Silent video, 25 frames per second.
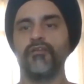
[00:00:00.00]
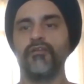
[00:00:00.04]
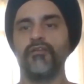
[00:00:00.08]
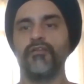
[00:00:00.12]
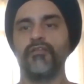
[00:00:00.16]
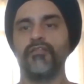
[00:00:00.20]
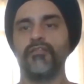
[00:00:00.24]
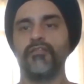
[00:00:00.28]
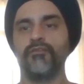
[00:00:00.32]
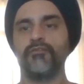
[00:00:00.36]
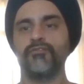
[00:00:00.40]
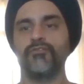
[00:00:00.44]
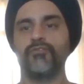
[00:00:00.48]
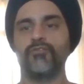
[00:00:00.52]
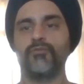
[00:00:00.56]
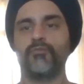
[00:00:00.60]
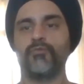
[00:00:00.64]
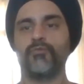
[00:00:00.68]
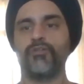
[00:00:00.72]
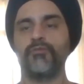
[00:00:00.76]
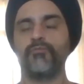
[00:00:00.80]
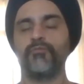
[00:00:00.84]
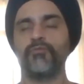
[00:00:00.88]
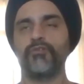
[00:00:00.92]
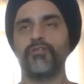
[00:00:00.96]
there's no
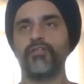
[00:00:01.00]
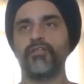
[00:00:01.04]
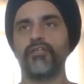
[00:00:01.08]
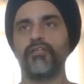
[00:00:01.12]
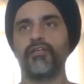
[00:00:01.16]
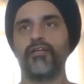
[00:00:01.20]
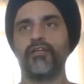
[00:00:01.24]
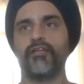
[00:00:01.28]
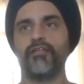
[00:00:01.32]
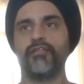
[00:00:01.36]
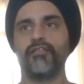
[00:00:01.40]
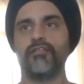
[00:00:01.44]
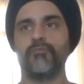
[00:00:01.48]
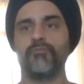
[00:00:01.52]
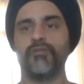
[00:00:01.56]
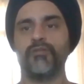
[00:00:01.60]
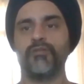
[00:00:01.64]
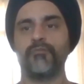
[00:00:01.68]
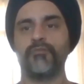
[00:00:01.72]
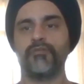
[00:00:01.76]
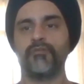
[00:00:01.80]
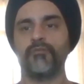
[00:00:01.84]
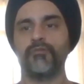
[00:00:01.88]
point putting an ad in a paper,